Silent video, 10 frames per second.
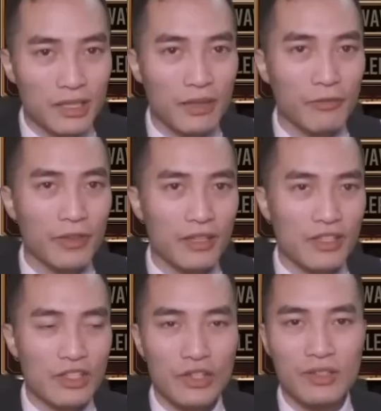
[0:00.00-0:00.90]
fixed,
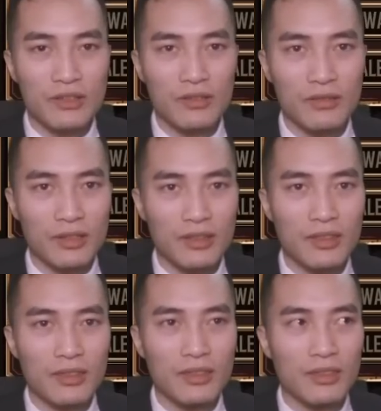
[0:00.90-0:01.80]
is just
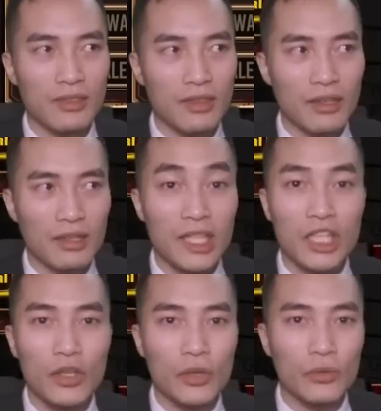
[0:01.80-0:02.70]
the
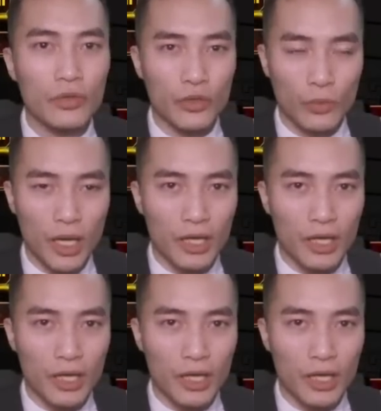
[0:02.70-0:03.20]
ego UI.